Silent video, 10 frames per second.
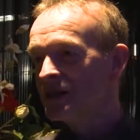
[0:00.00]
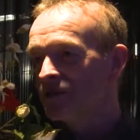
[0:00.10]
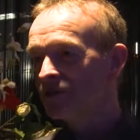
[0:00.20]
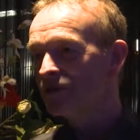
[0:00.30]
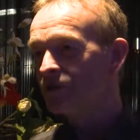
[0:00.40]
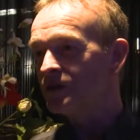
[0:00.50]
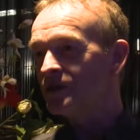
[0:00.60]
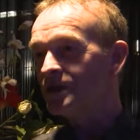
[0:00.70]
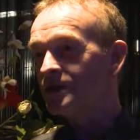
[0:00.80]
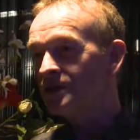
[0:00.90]
for
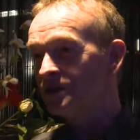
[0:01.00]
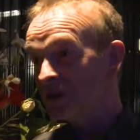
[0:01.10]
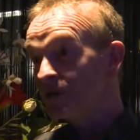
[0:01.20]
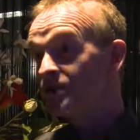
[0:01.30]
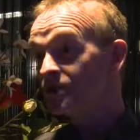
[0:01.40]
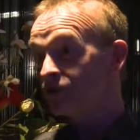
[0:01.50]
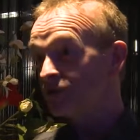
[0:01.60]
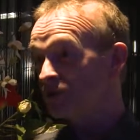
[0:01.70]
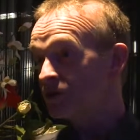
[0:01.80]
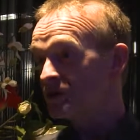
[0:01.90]
treatment of
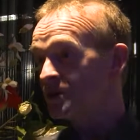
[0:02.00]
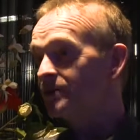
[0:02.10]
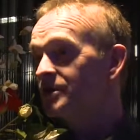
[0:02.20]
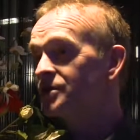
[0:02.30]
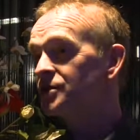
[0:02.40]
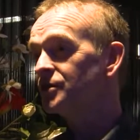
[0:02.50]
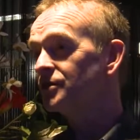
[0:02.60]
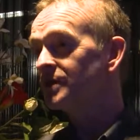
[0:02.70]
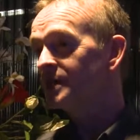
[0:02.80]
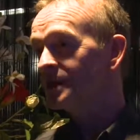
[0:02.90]
acute ischemic stroke.